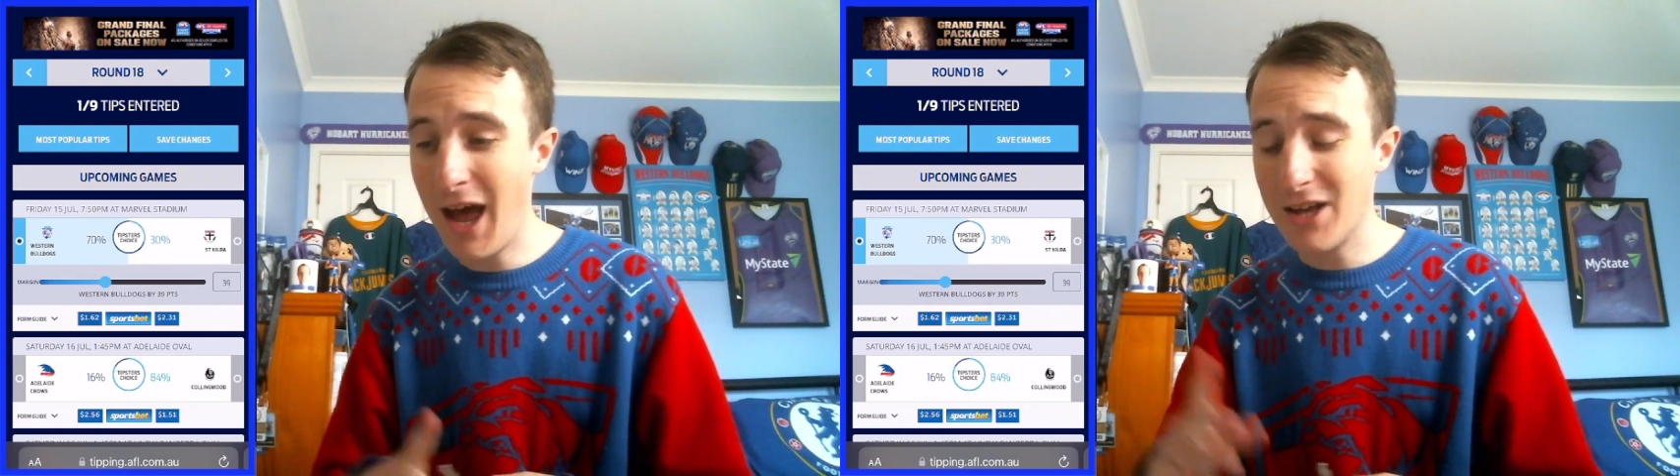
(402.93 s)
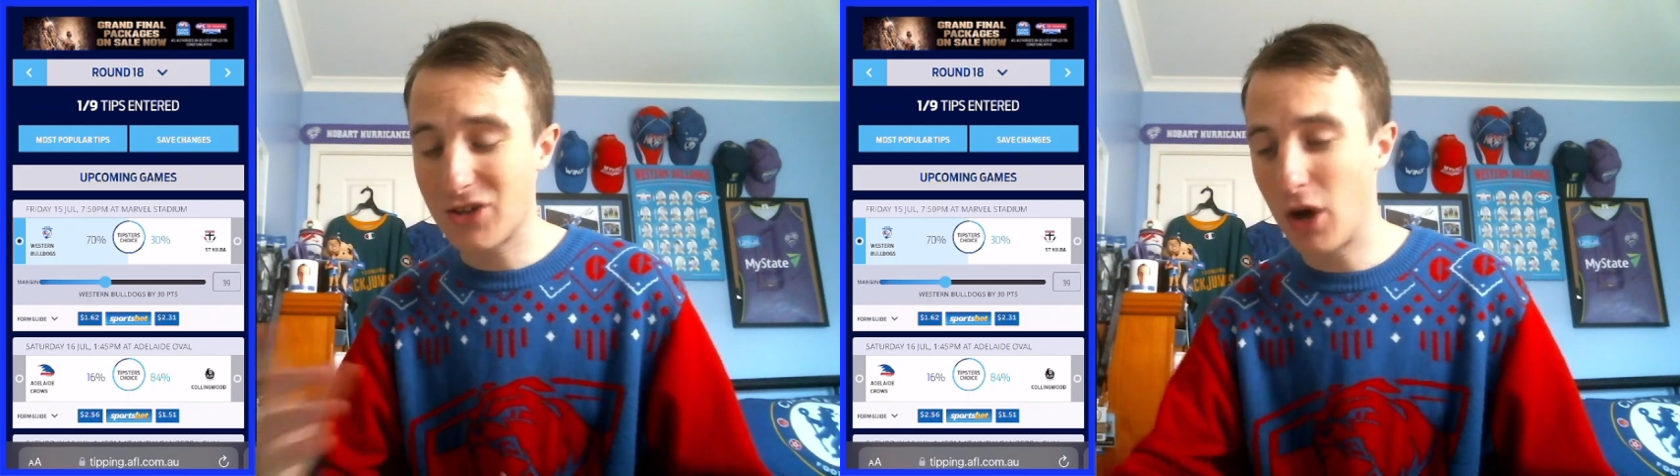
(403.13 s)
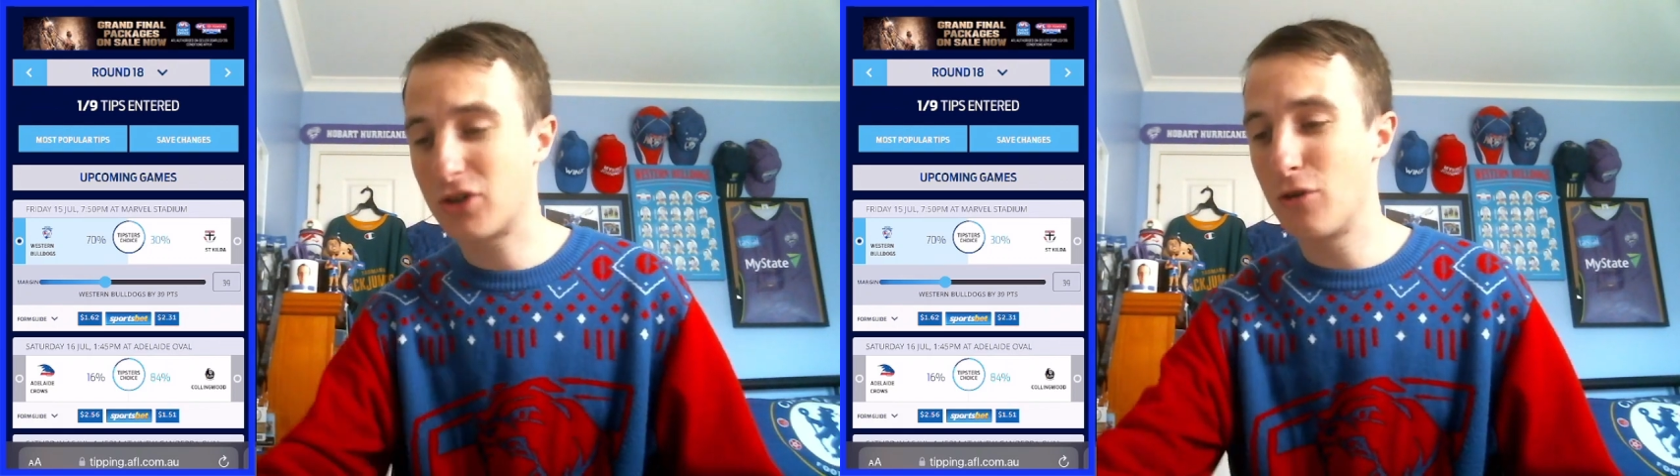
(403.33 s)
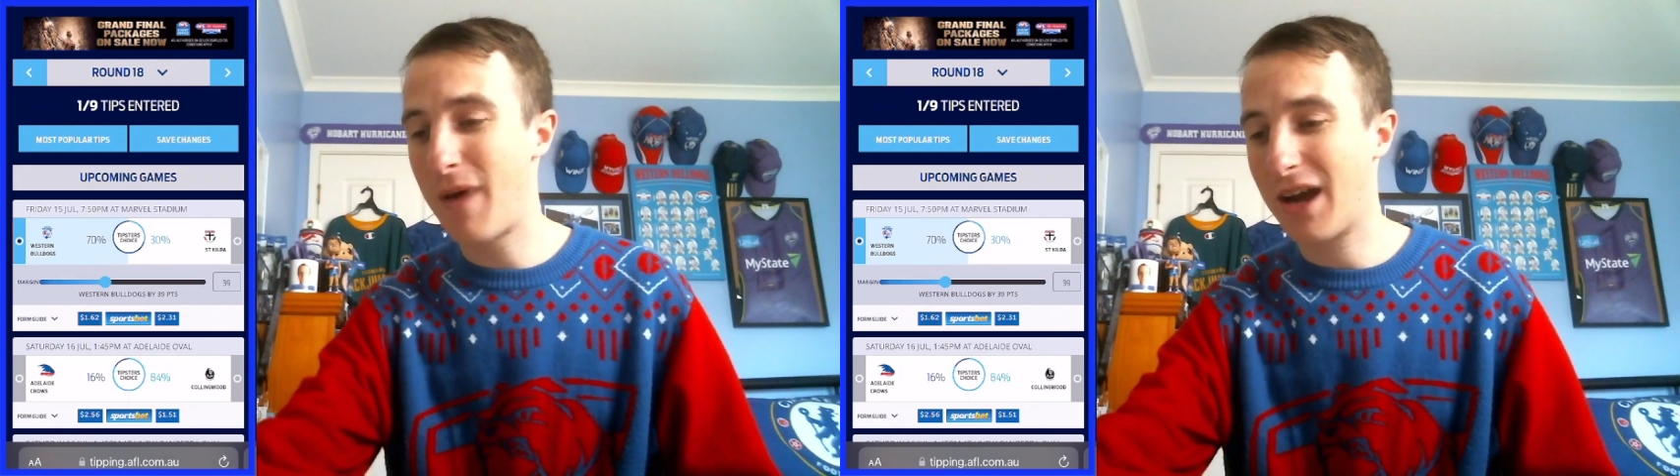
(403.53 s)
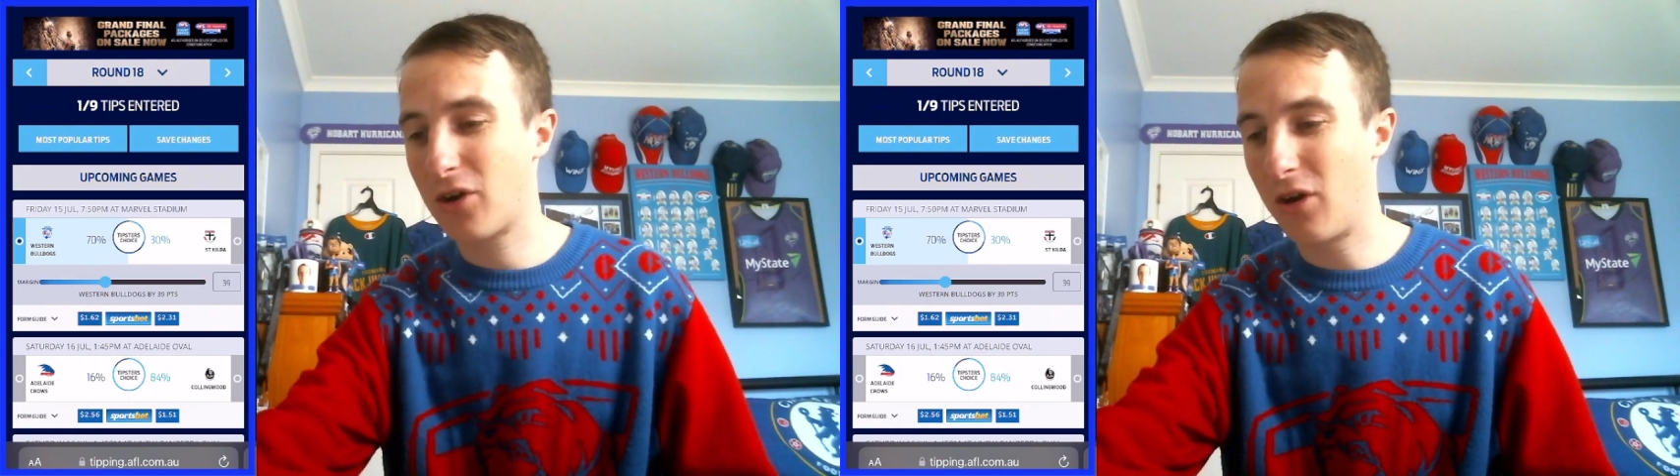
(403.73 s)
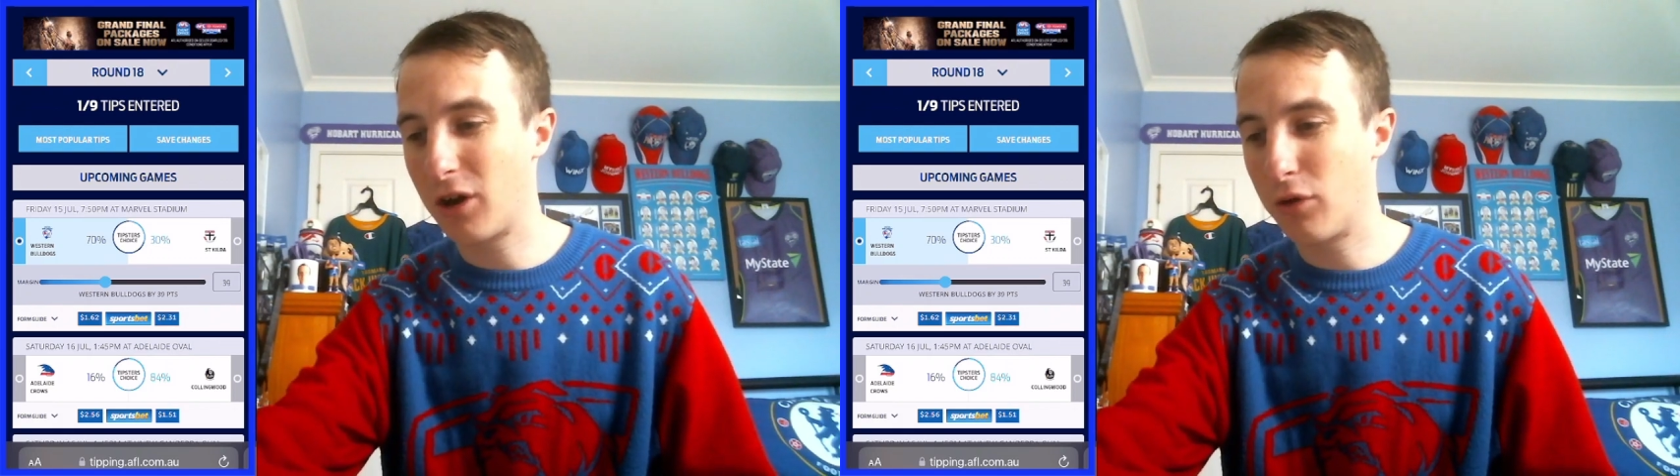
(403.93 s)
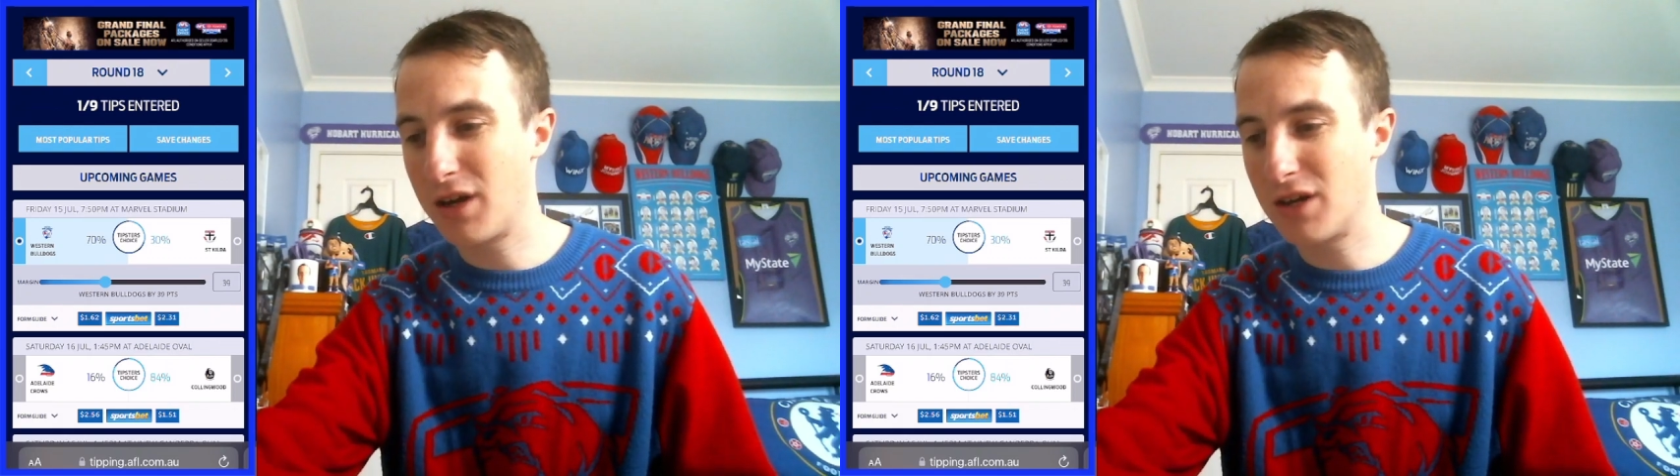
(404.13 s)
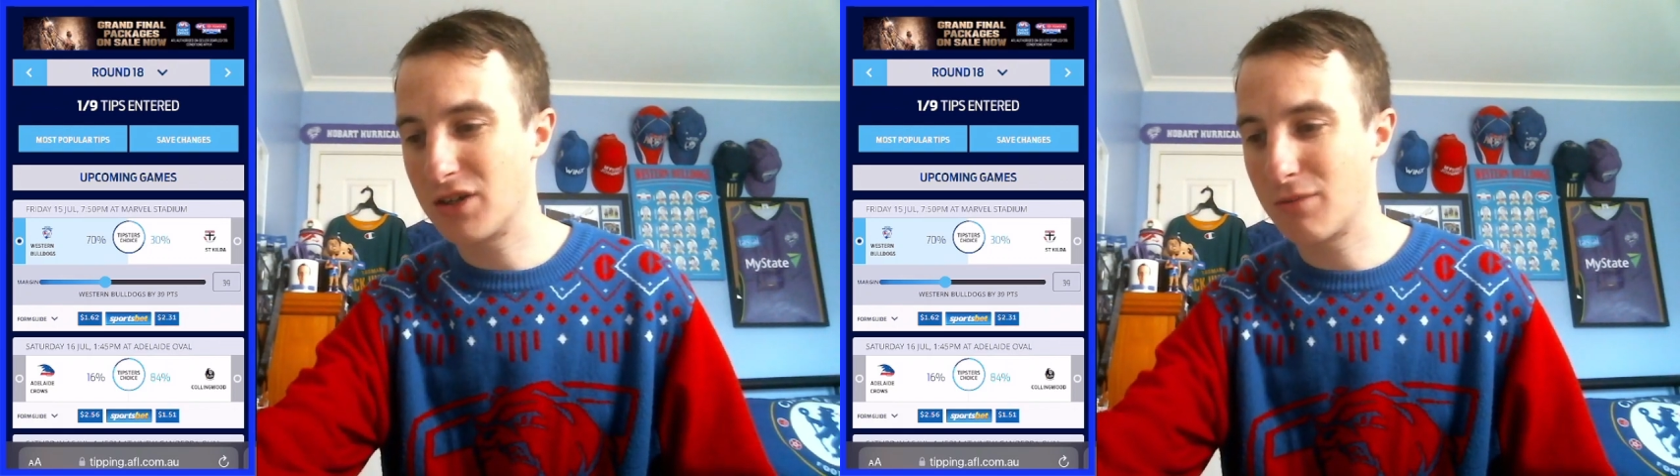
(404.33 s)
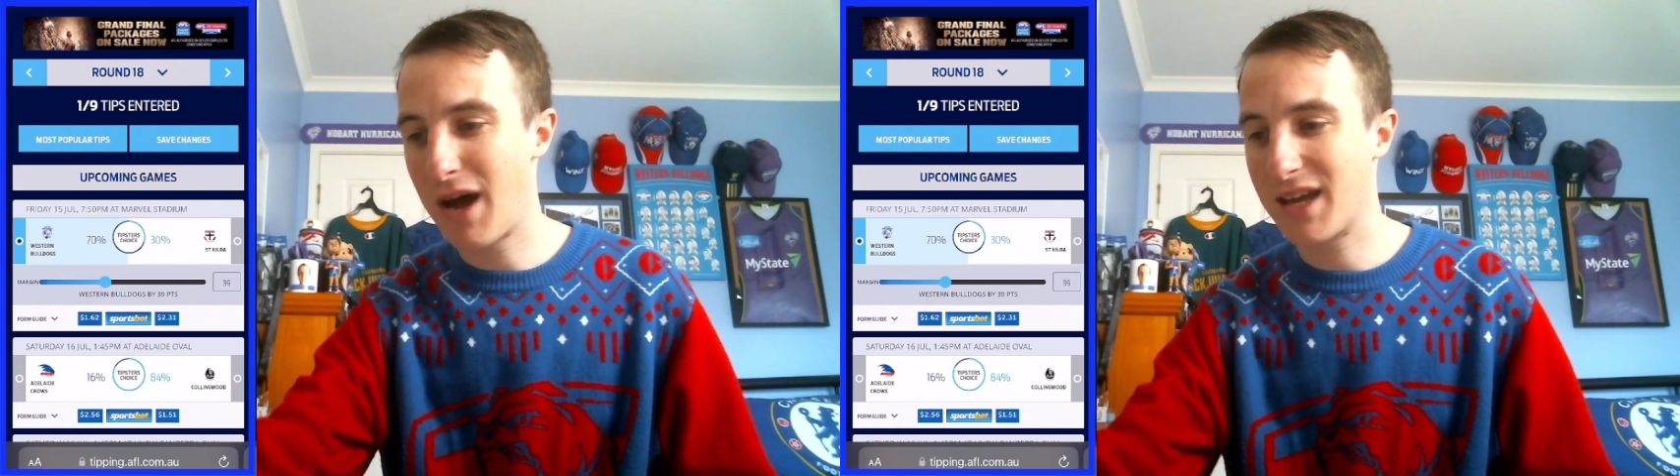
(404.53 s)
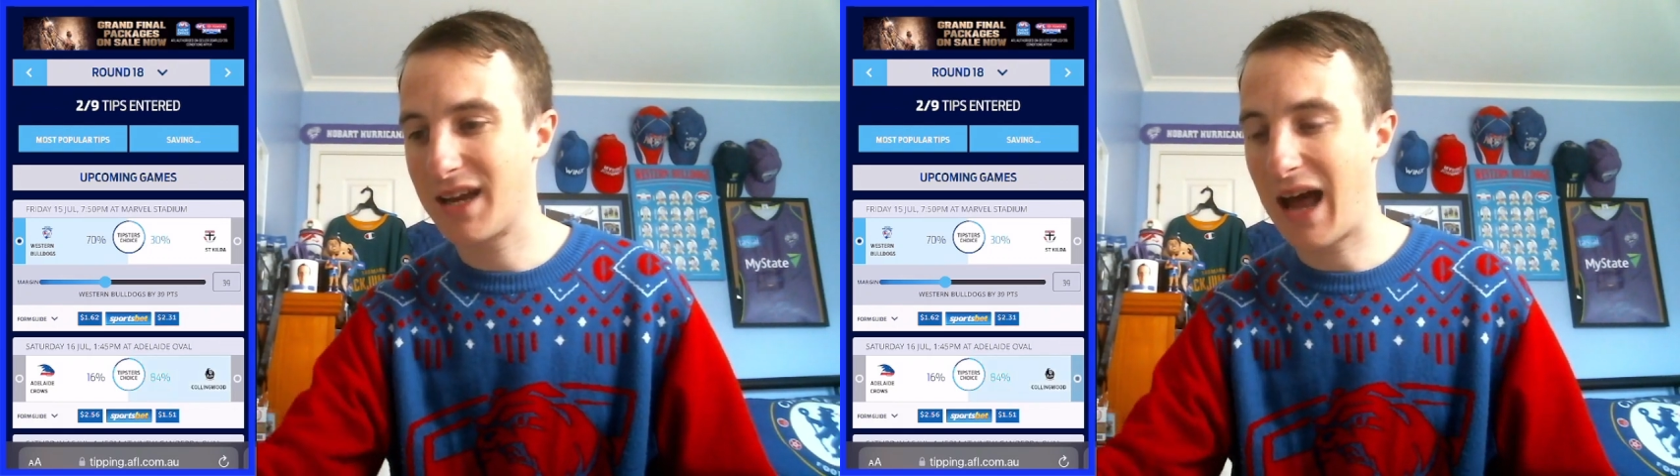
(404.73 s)
So I do back Collingwood in to
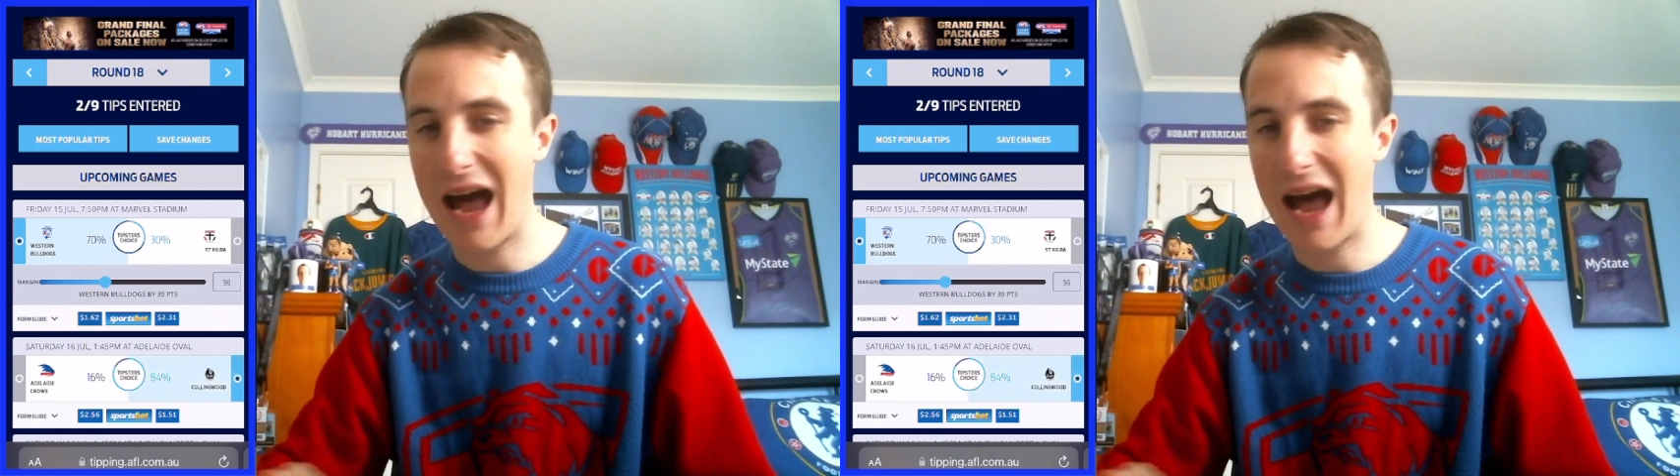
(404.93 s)
make it